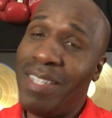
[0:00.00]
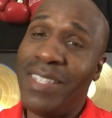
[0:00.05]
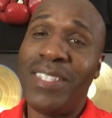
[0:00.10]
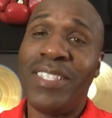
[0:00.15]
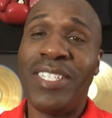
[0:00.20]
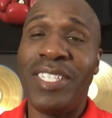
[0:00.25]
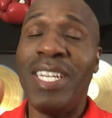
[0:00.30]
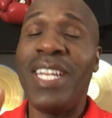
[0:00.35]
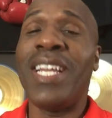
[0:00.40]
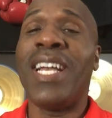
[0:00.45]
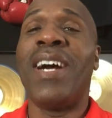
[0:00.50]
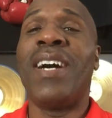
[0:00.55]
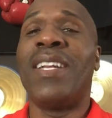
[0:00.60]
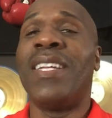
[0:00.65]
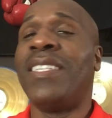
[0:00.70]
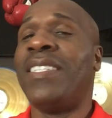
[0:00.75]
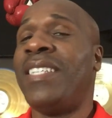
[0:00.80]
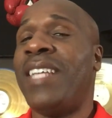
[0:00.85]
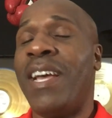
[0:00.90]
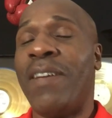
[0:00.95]
she
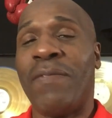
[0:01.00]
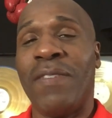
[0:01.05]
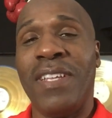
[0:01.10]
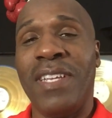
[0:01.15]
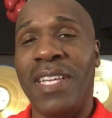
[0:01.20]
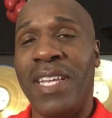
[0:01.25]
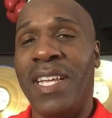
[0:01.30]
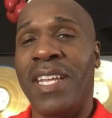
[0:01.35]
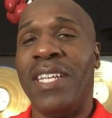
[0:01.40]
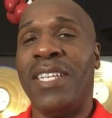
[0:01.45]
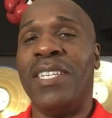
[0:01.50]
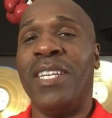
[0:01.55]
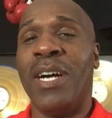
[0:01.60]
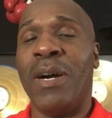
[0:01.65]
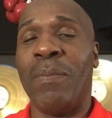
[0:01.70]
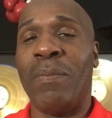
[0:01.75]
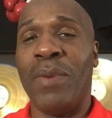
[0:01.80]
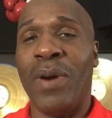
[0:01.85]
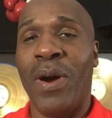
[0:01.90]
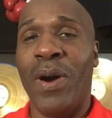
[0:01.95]
gonna definitely end
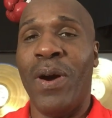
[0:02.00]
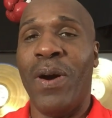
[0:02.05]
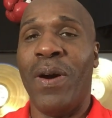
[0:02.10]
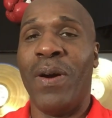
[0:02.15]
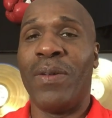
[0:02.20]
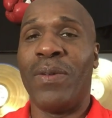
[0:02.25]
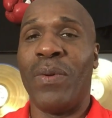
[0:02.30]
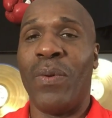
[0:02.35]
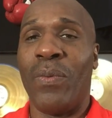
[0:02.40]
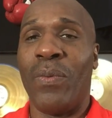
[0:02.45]
up on